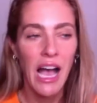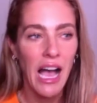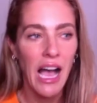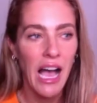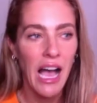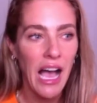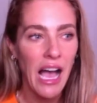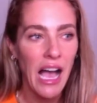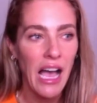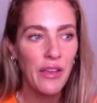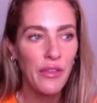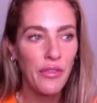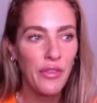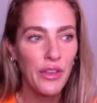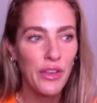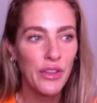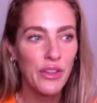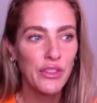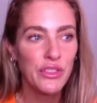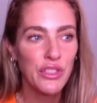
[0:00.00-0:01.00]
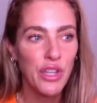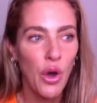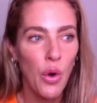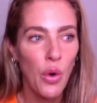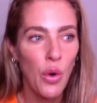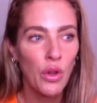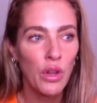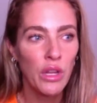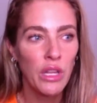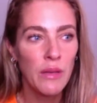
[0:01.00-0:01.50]
I feel
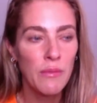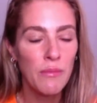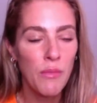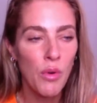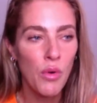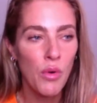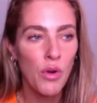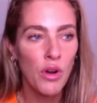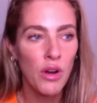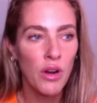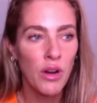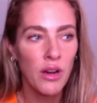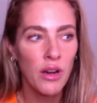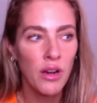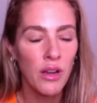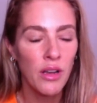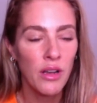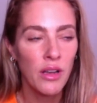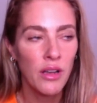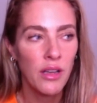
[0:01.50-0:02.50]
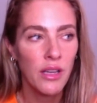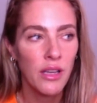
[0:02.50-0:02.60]
totally more